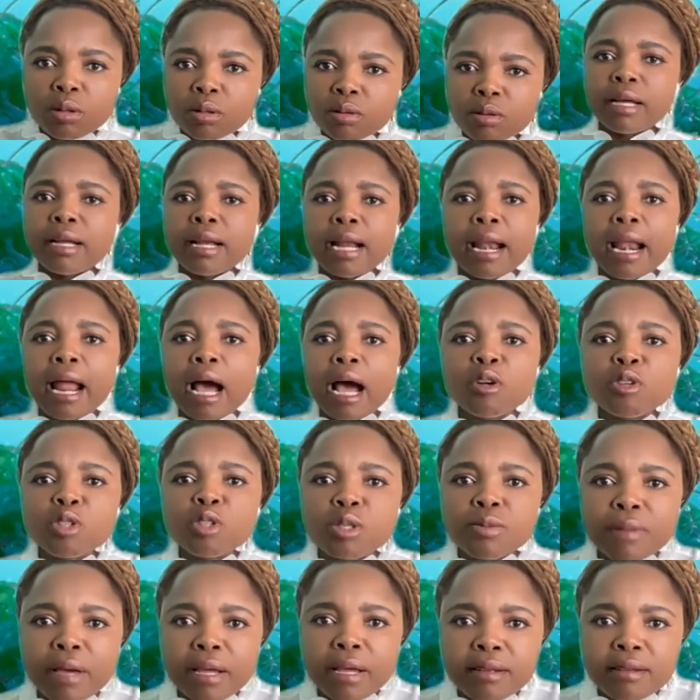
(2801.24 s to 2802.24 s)

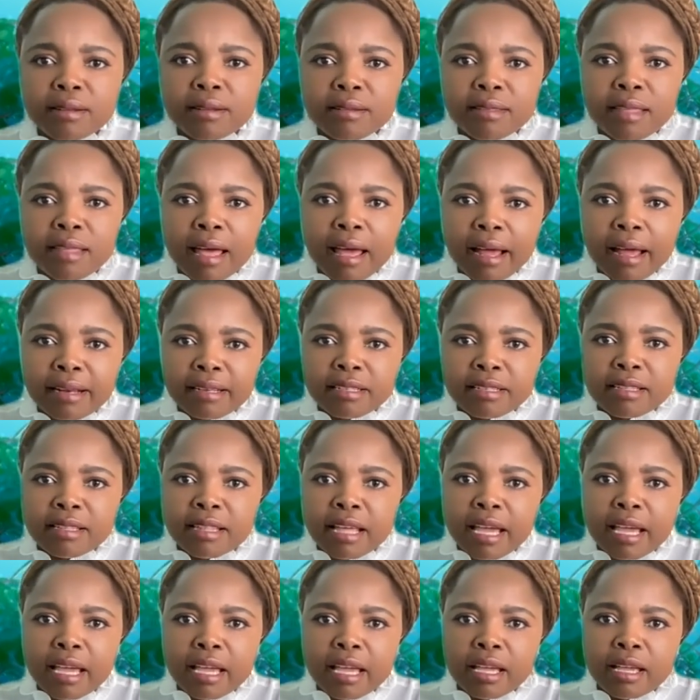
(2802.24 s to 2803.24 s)
announcement that
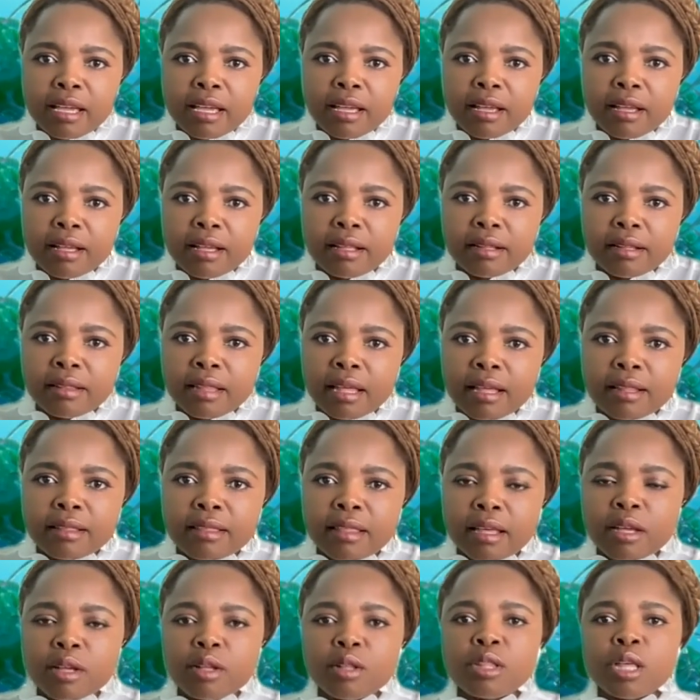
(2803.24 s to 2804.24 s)
they
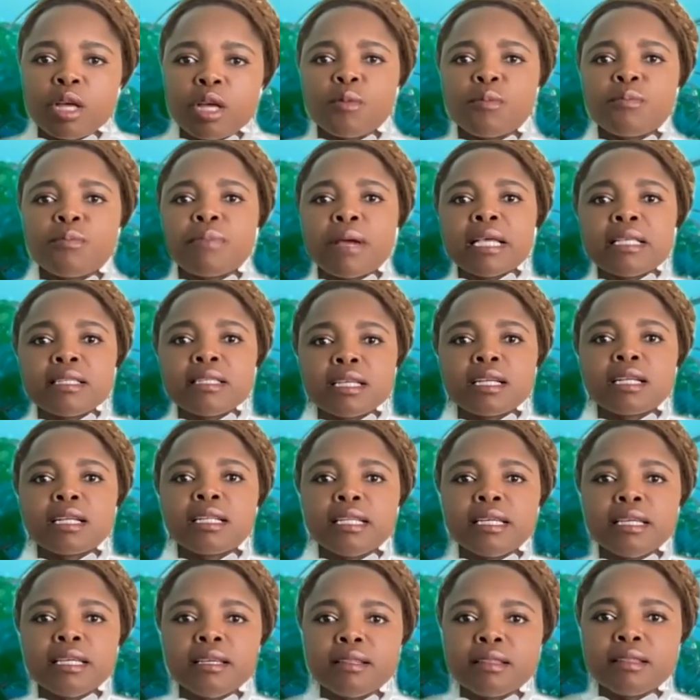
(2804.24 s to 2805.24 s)

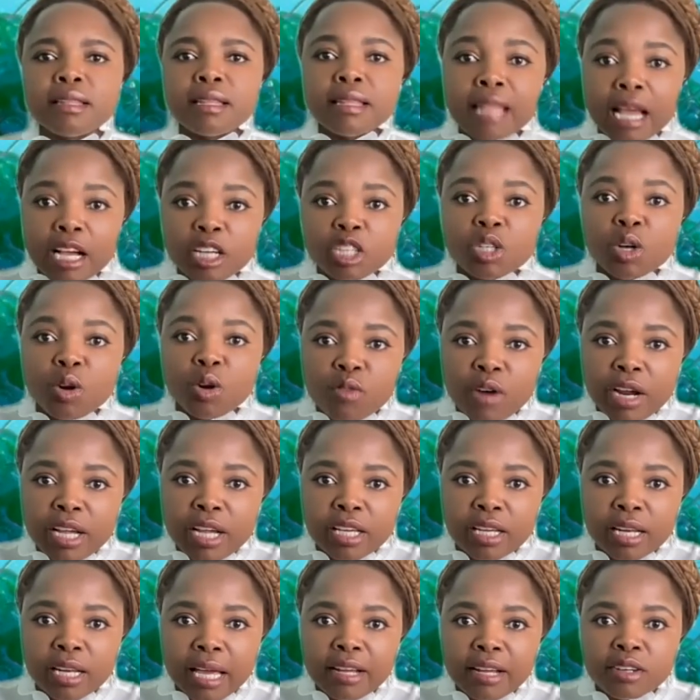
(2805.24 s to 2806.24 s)
basically, national
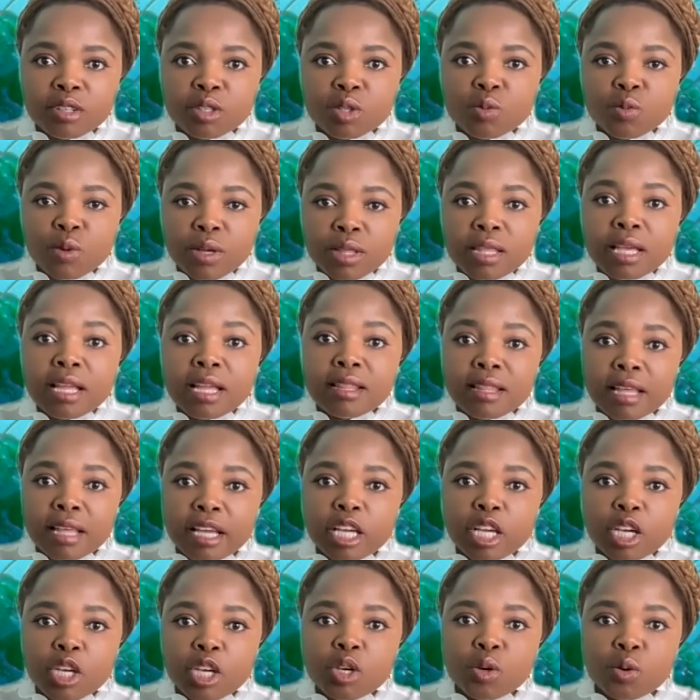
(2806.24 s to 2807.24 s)
regulators within the
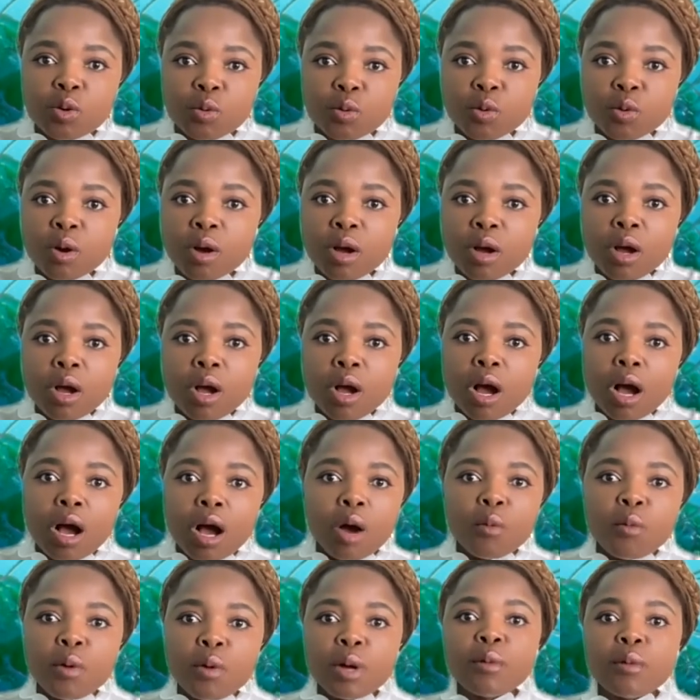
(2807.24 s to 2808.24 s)
EU
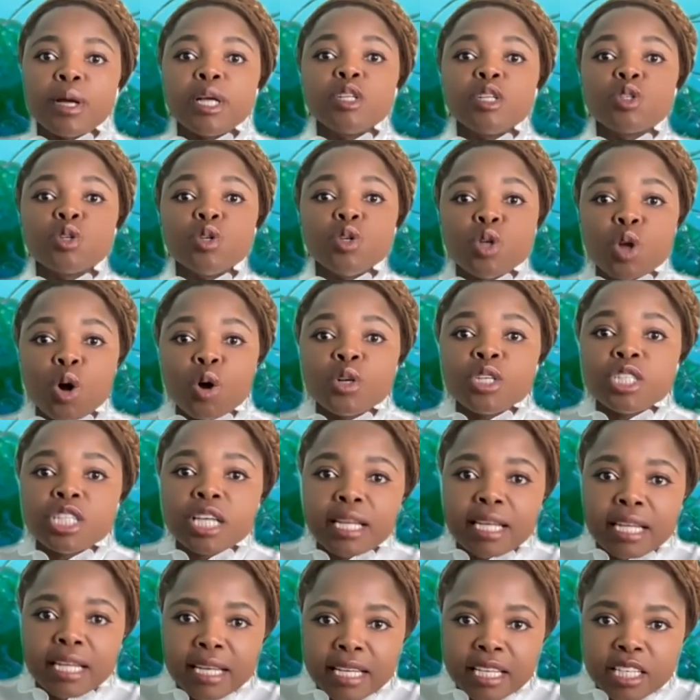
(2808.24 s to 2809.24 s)
were going to launch
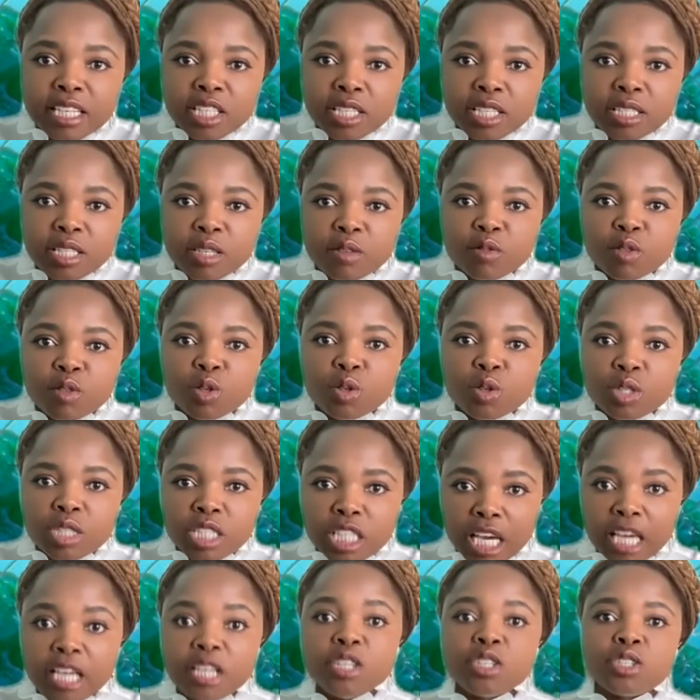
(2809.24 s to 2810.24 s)
an initiative to
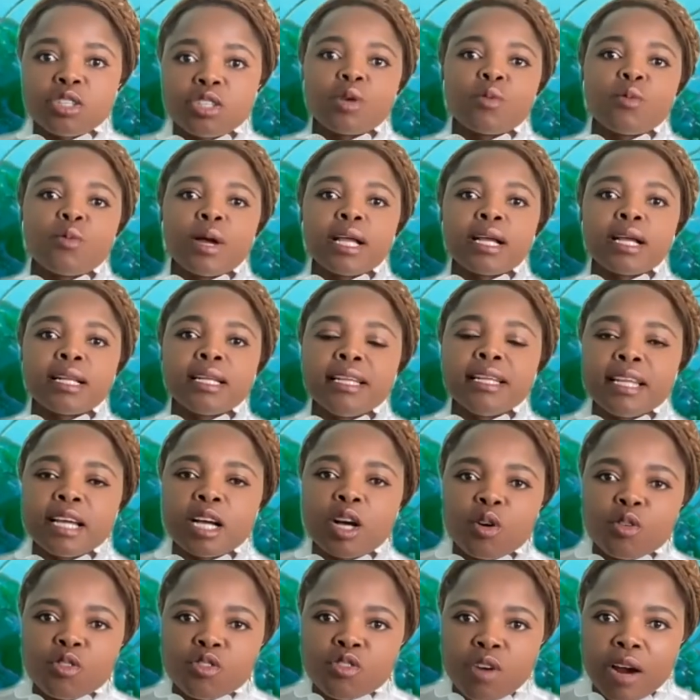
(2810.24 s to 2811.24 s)
change the way
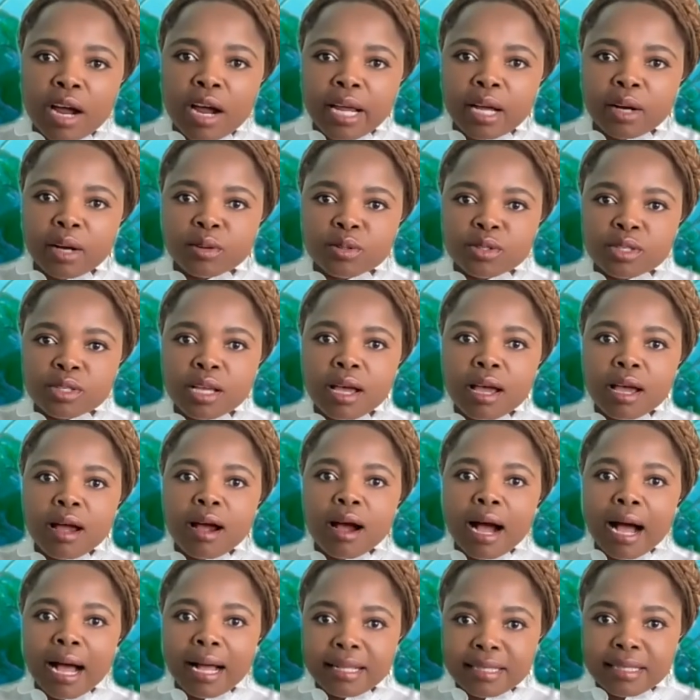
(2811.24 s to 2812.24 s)
clinical trials
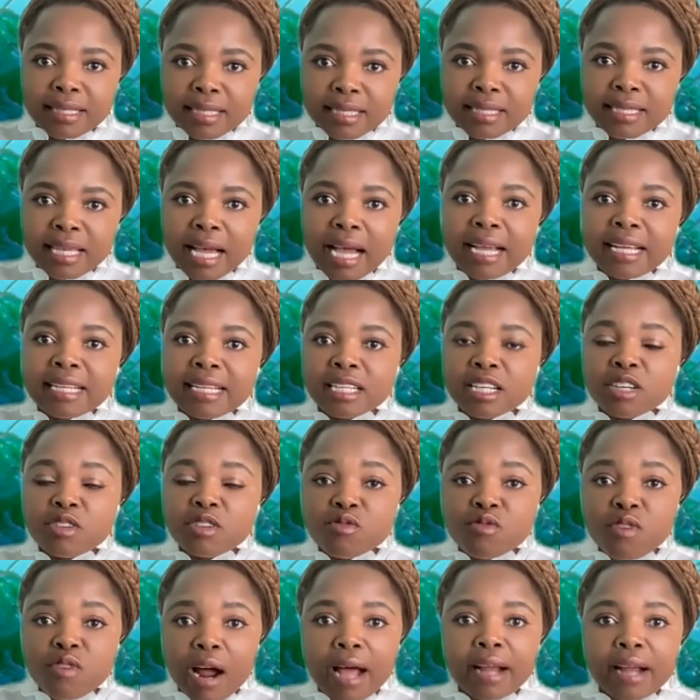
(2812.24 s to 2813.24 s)
are designed
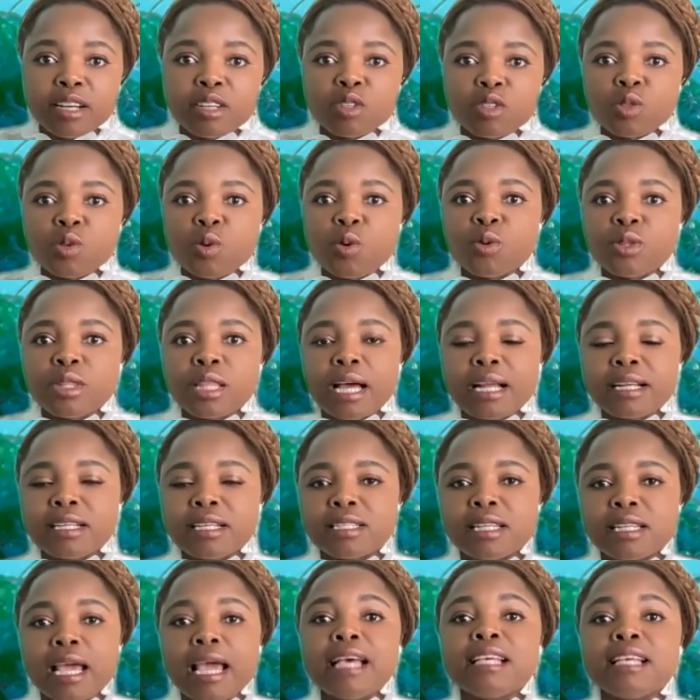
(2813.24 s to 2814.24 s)
and run so that
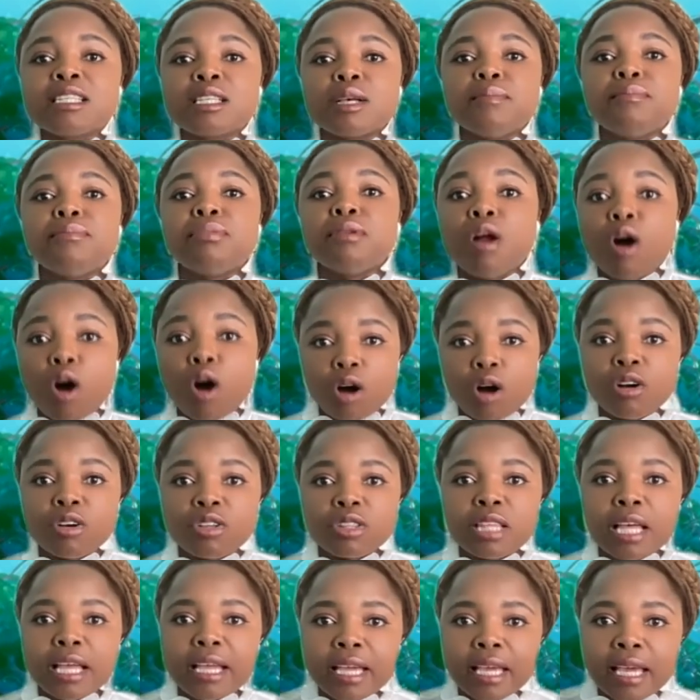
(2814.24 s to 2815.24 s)
as a block,
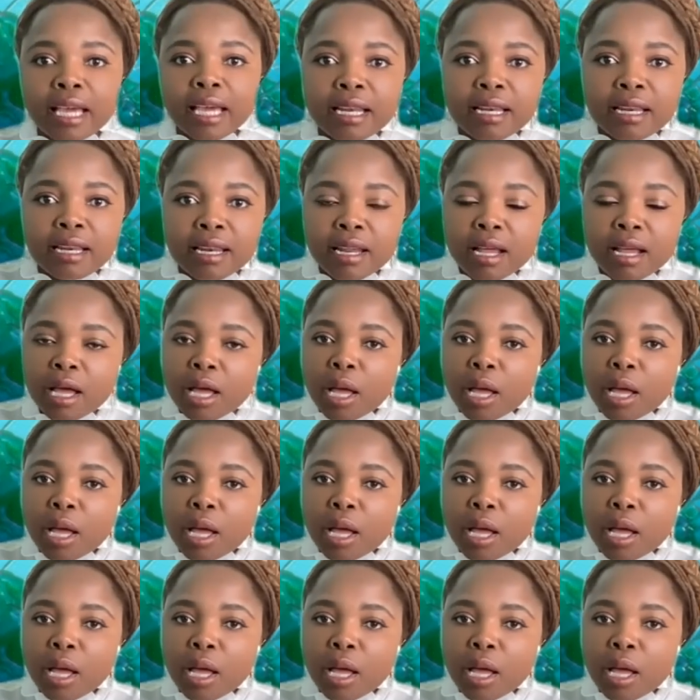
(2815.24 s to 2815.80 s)
they can,